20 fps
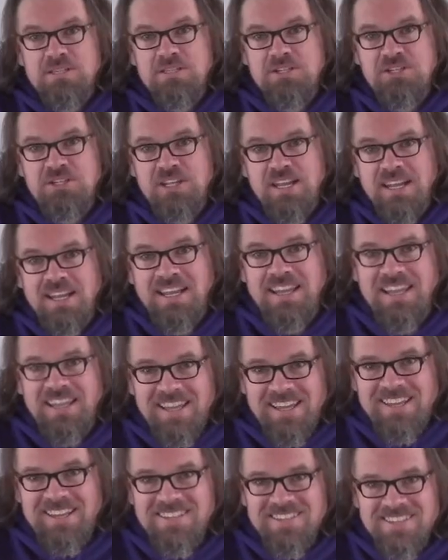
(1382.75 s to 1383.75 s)
of shit he
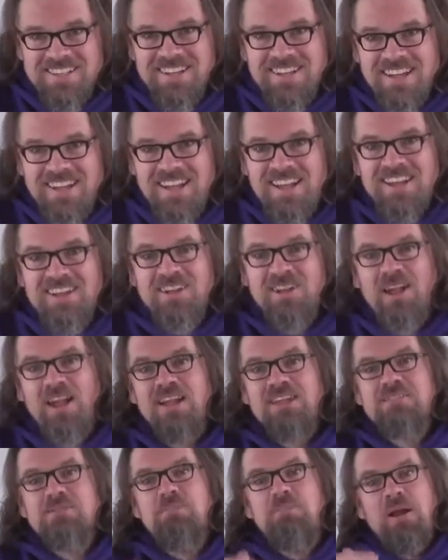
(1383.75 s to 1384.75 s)
is.
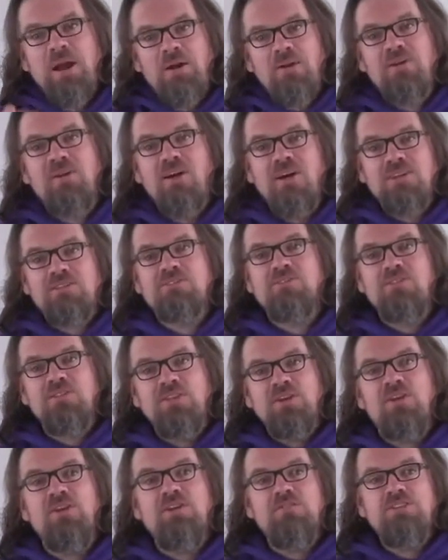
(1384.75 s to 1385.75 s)
Okay, it's a paradoxical
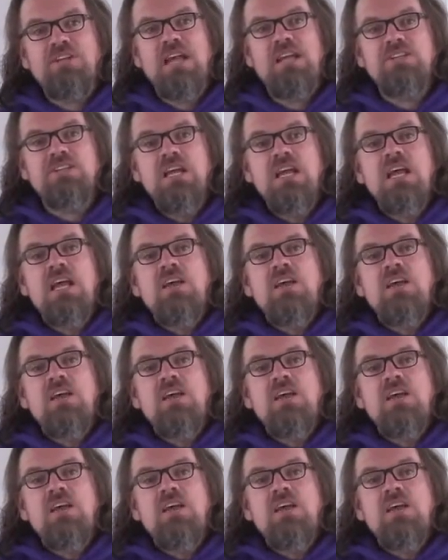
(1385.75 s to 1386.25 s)
theory of change,